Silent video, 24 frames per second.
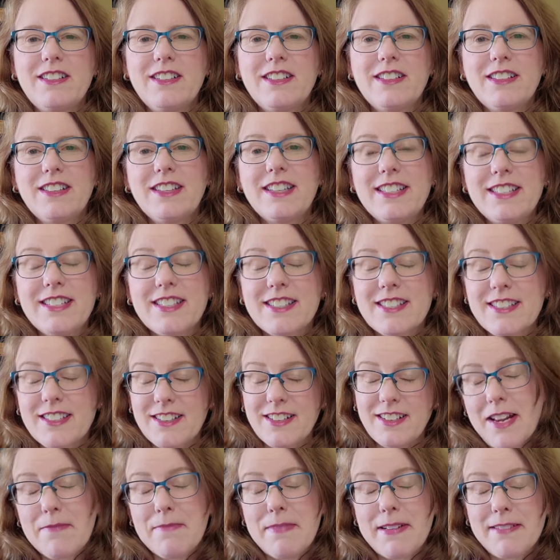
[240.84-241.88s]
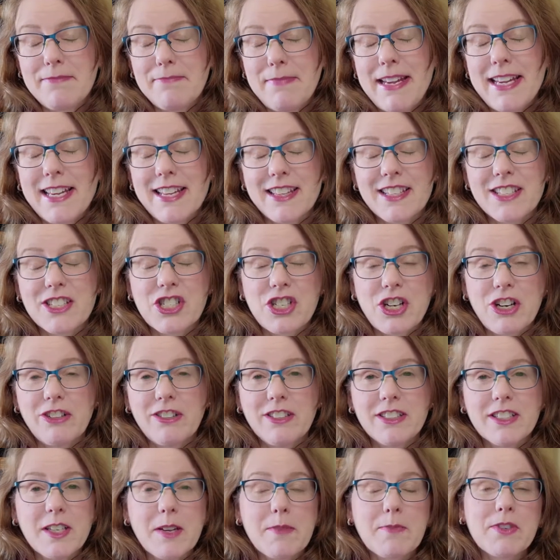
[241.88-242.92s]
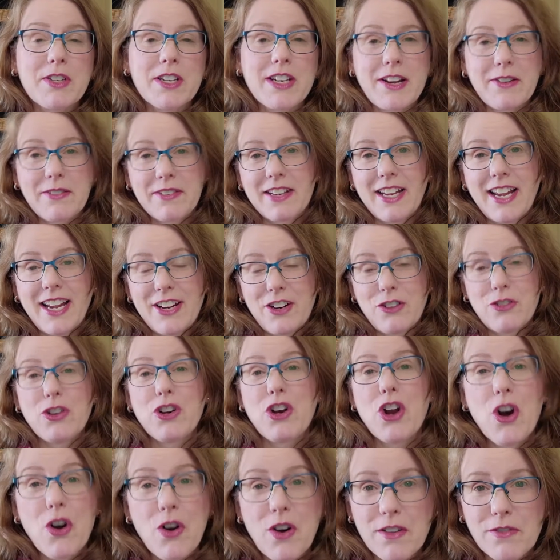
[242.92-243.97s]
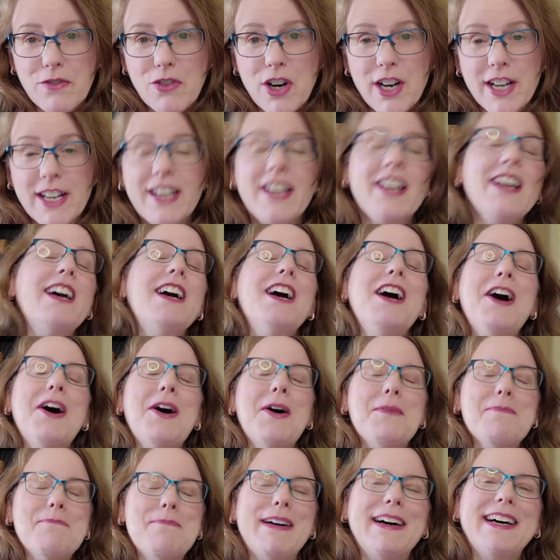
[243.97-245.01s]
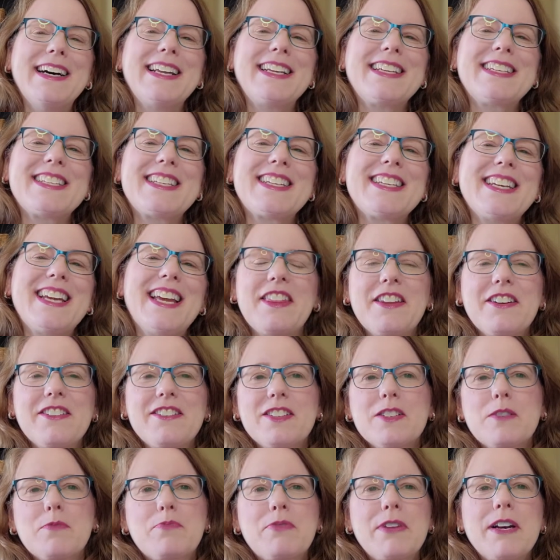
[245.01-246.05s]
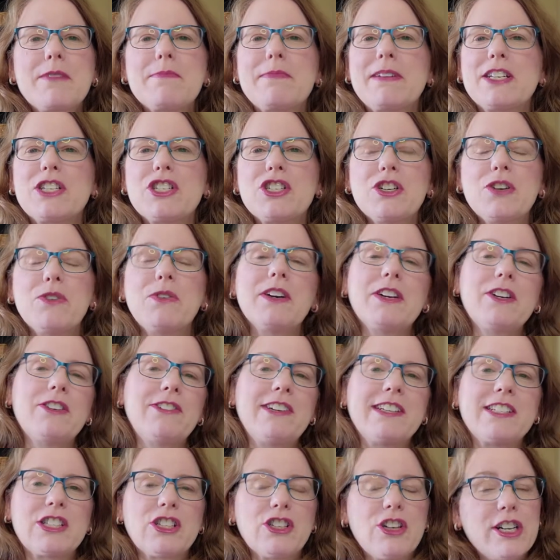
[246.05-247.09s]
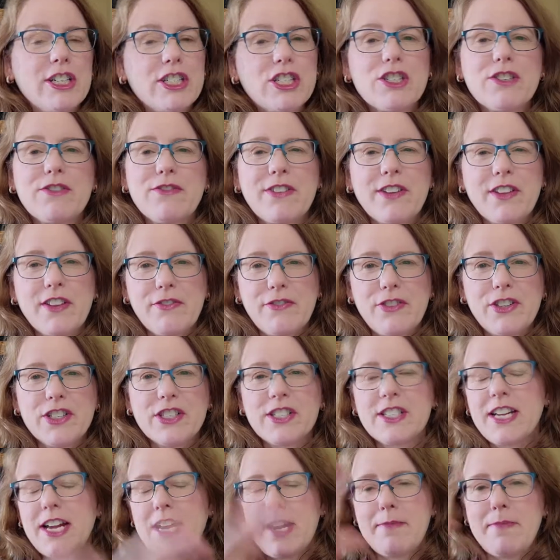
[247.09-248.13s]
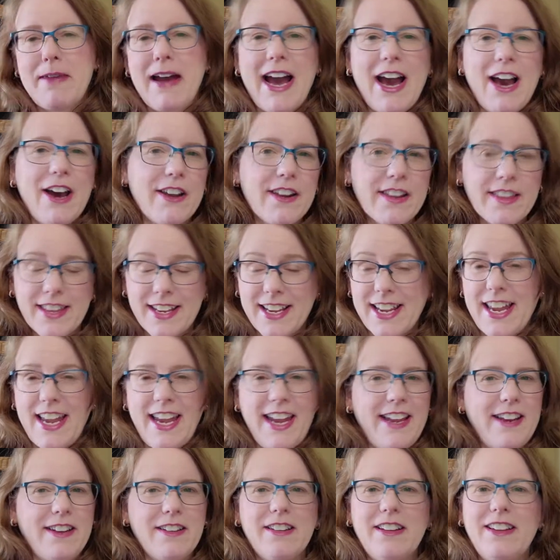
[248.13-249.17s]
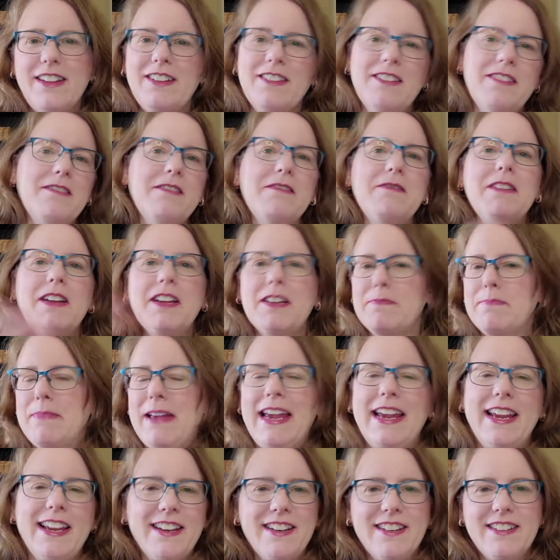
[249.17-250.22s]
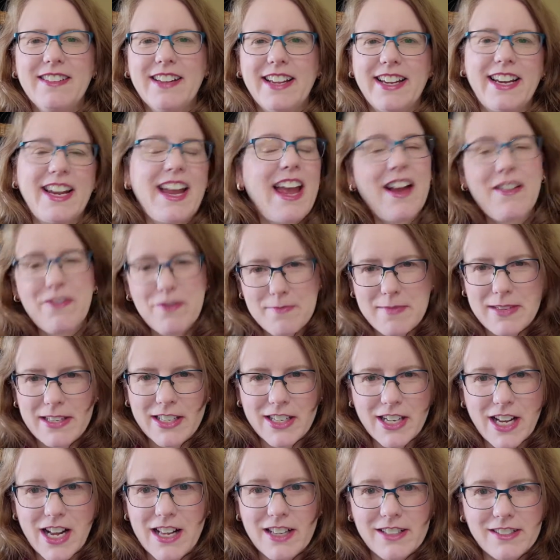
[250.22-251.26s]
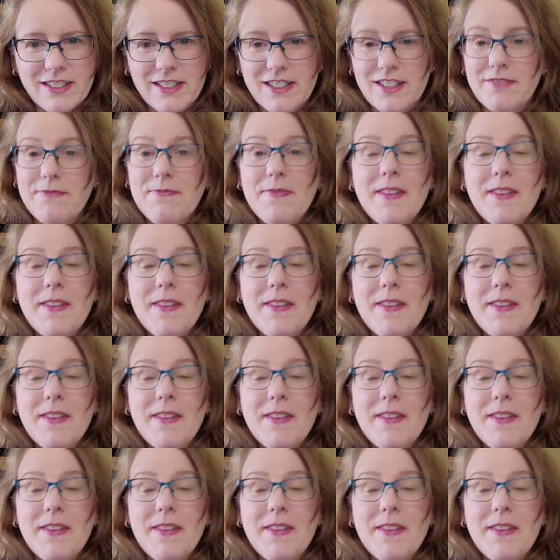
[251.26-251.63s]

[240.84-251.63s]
at least I'm making this general assumption, I don't know of one, but there is pretty much no one who has launched for the first time out of the gate and made like $500,000.